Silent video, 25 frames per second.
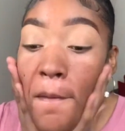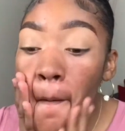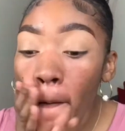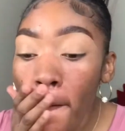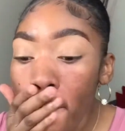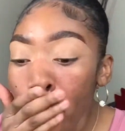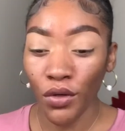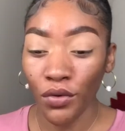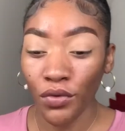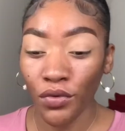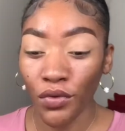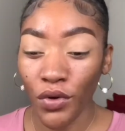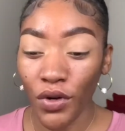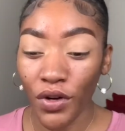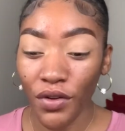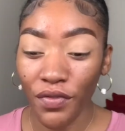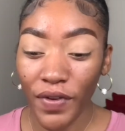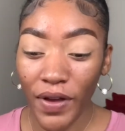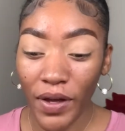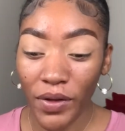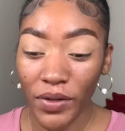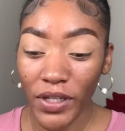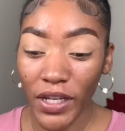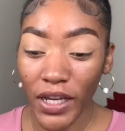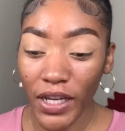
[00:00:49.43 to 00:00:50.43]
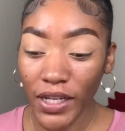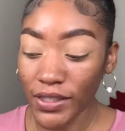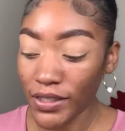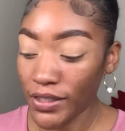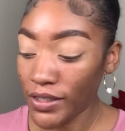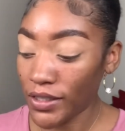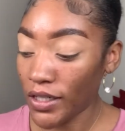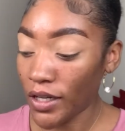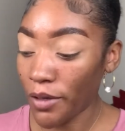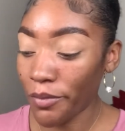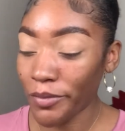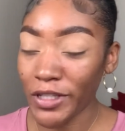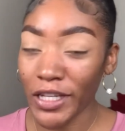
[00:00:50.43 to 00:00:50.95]
Before
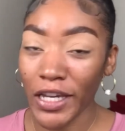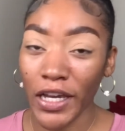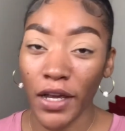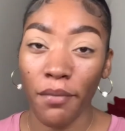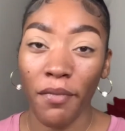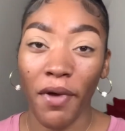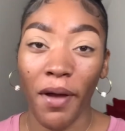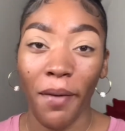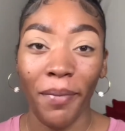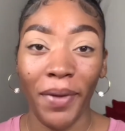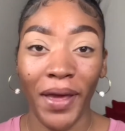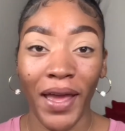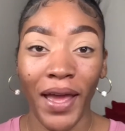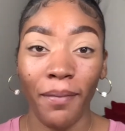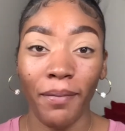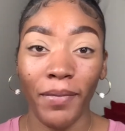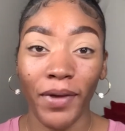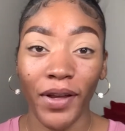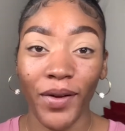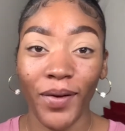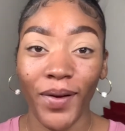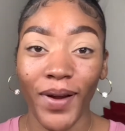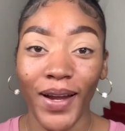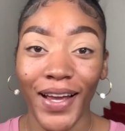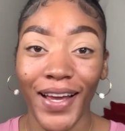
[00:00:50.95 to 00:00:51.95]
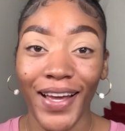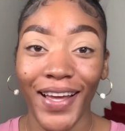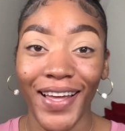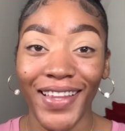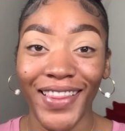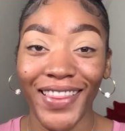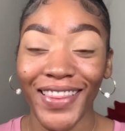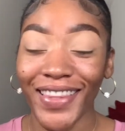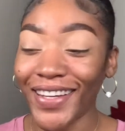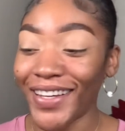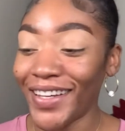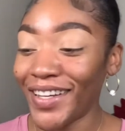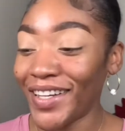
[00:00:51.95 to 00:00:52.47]
foundation, I'm taking my Pat McGrath,
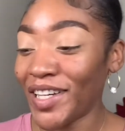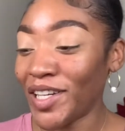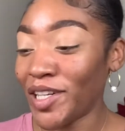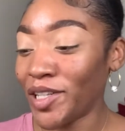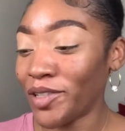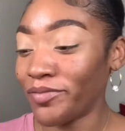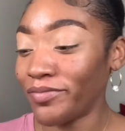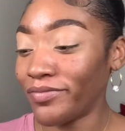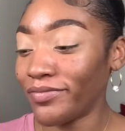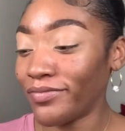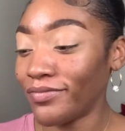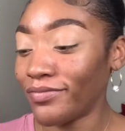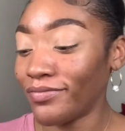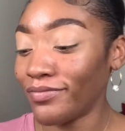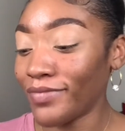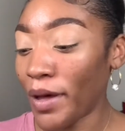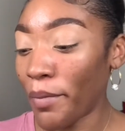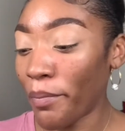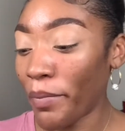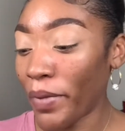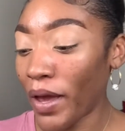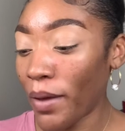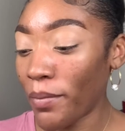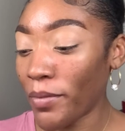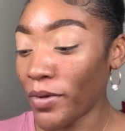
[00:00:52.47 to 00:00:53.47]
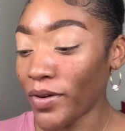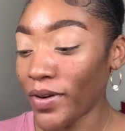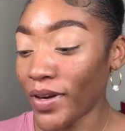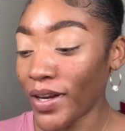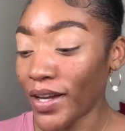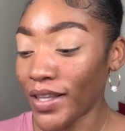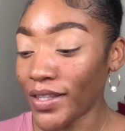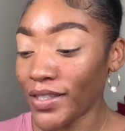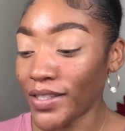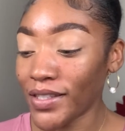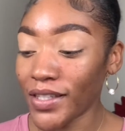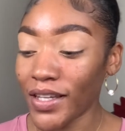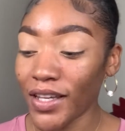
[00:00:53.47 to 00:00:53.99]
um, my Pat
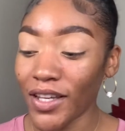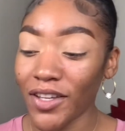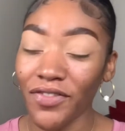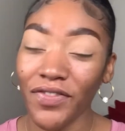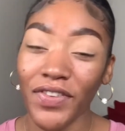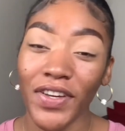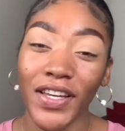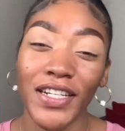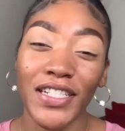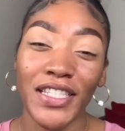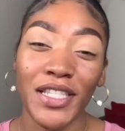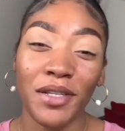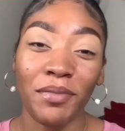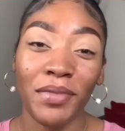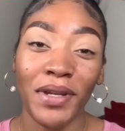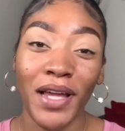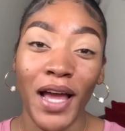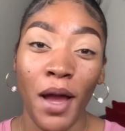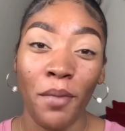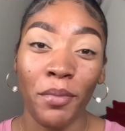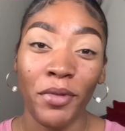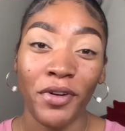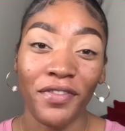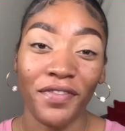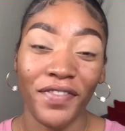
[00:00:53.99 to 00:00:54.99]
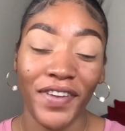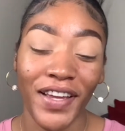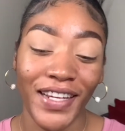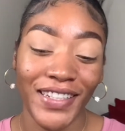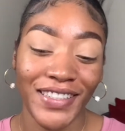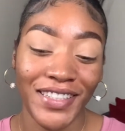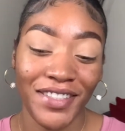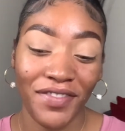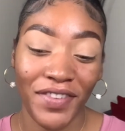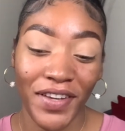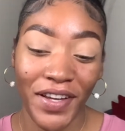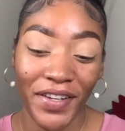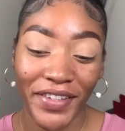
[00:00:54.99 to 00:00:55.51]
McGrath Skin Fetish Sublime
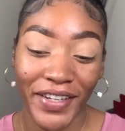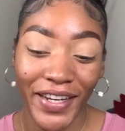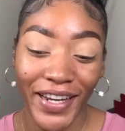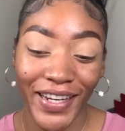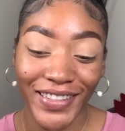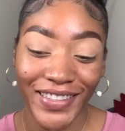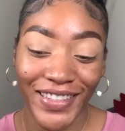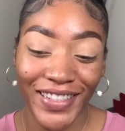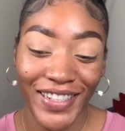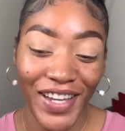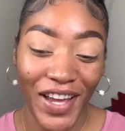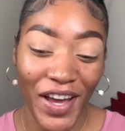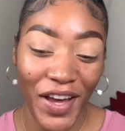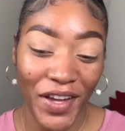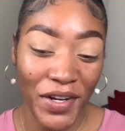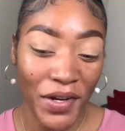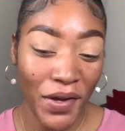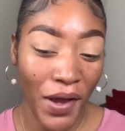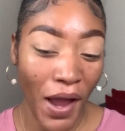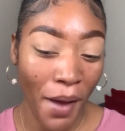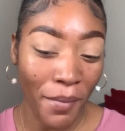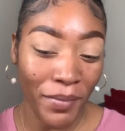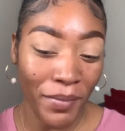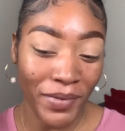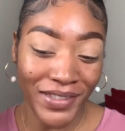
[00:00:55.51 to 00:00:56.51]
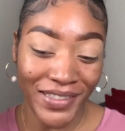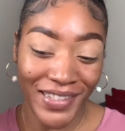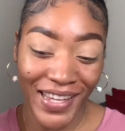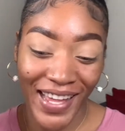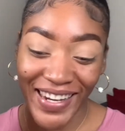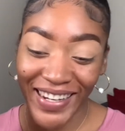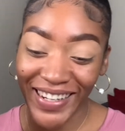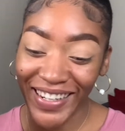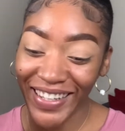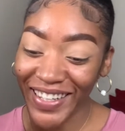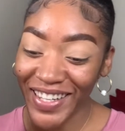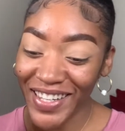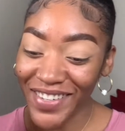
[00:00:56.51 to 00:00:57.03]
Perfection Foundation. Y'all know how much I
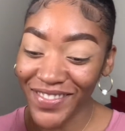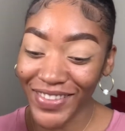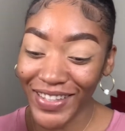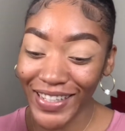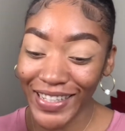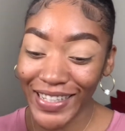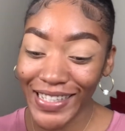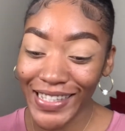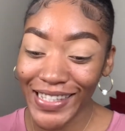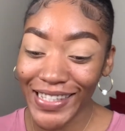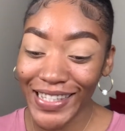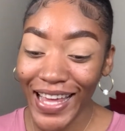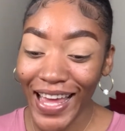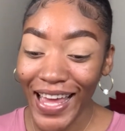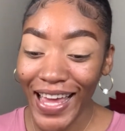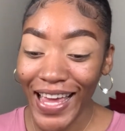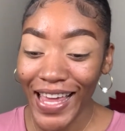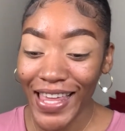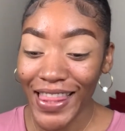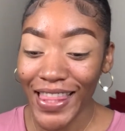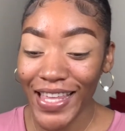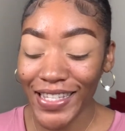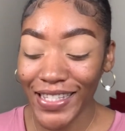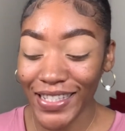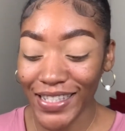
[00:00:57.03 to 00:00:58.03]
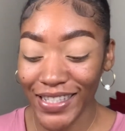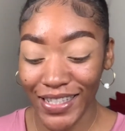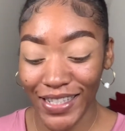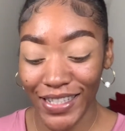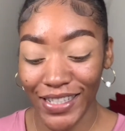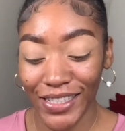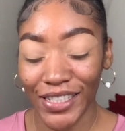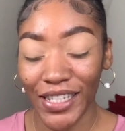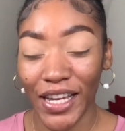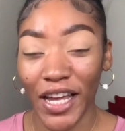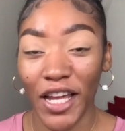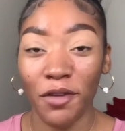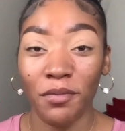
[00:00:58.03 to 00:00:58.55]
love this. This is in the
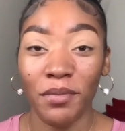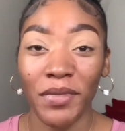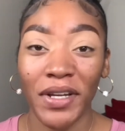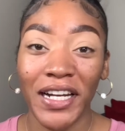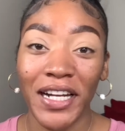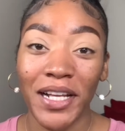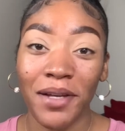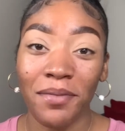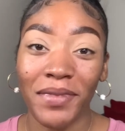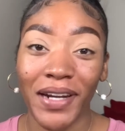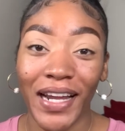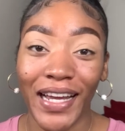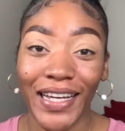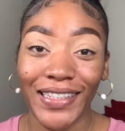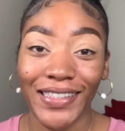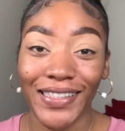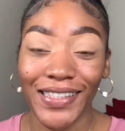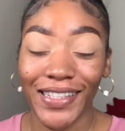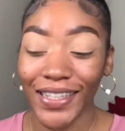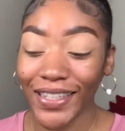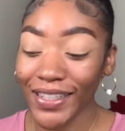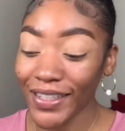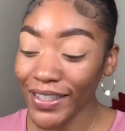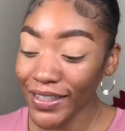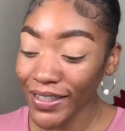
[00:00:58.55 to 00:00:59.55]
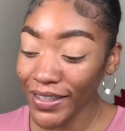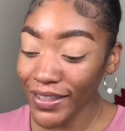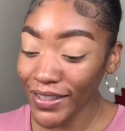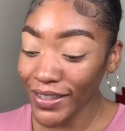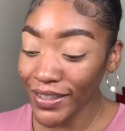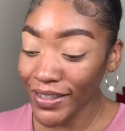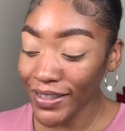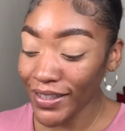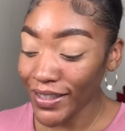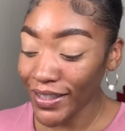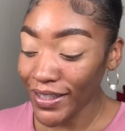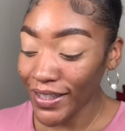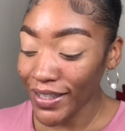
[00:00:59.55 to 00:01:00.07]
shade medium 19.
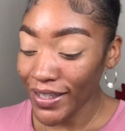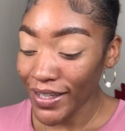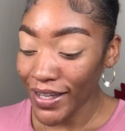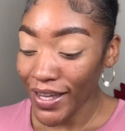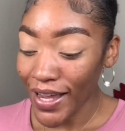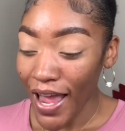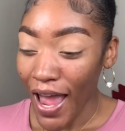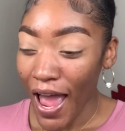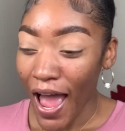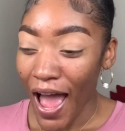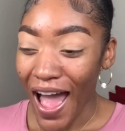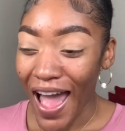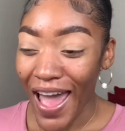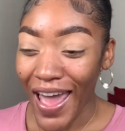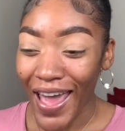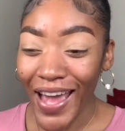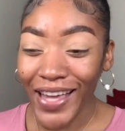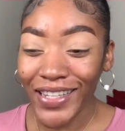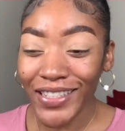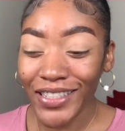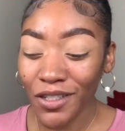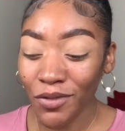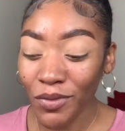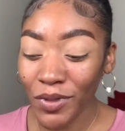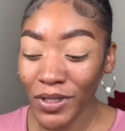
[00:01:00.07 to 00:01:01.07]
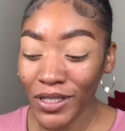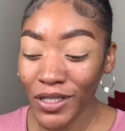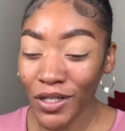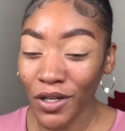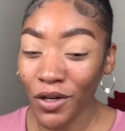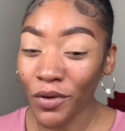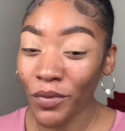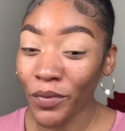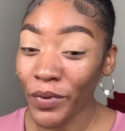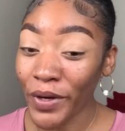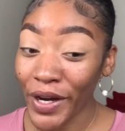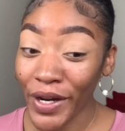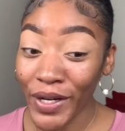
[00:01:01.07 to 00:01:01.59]
I actually wasn't gonna
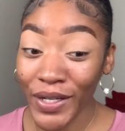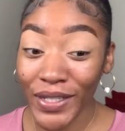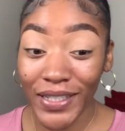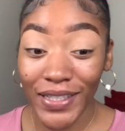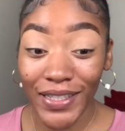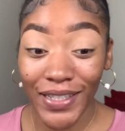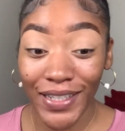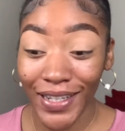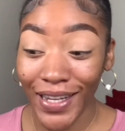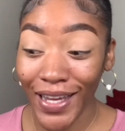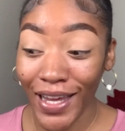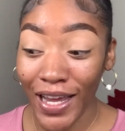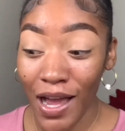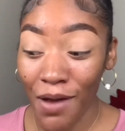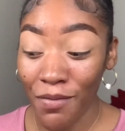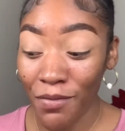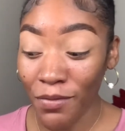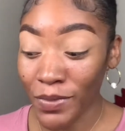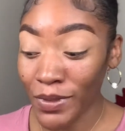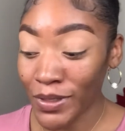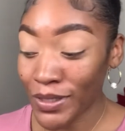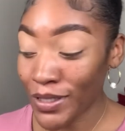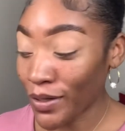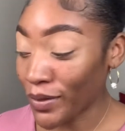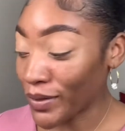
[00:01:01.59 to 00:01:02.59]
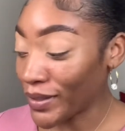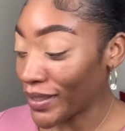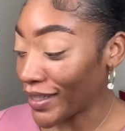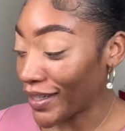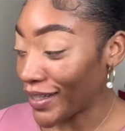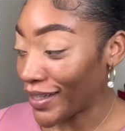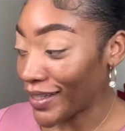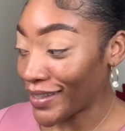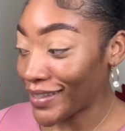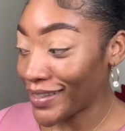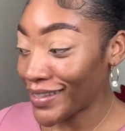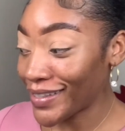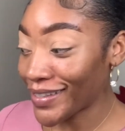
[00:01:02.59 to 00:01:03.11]
wear this today. I'm gonna be totally
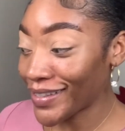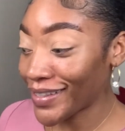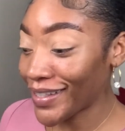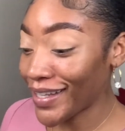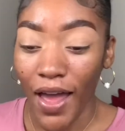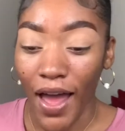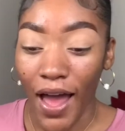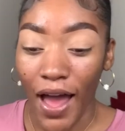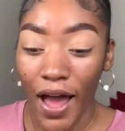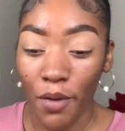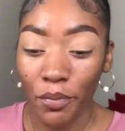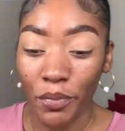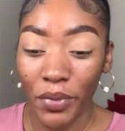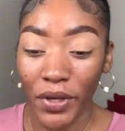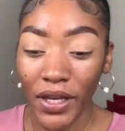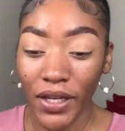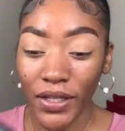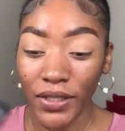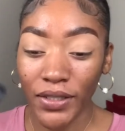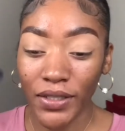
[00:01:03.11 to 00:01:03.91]
honest. Like I picked